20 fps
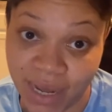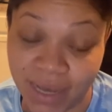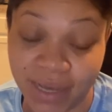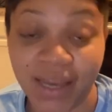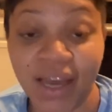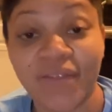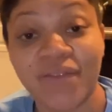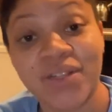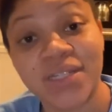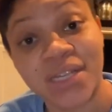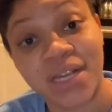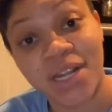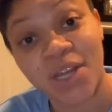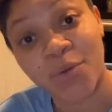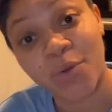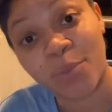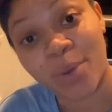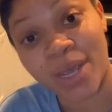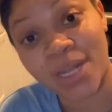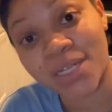Kevin said he will
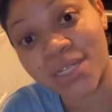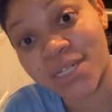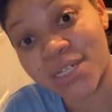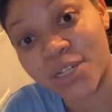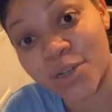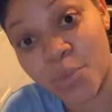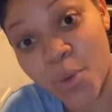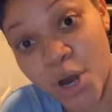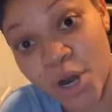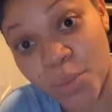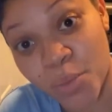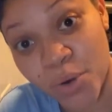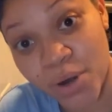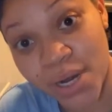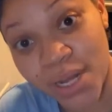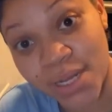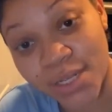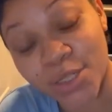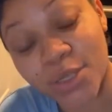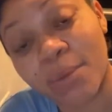paint it tomorrow
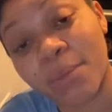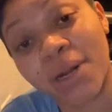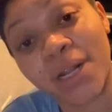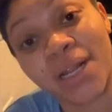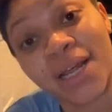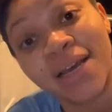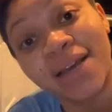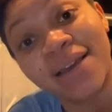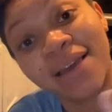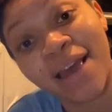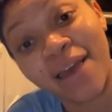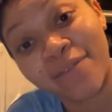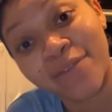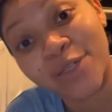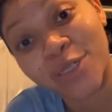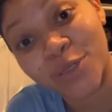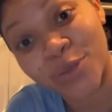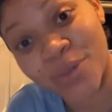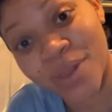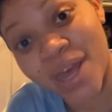morning, so I'm gonna let Kevin
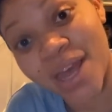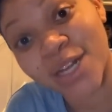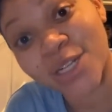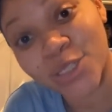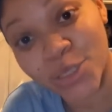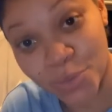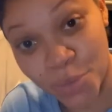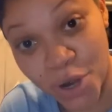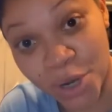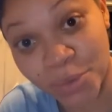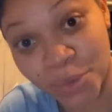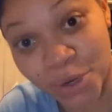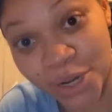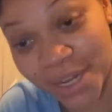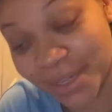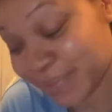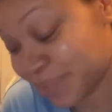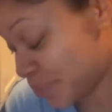do that tomorrow morning.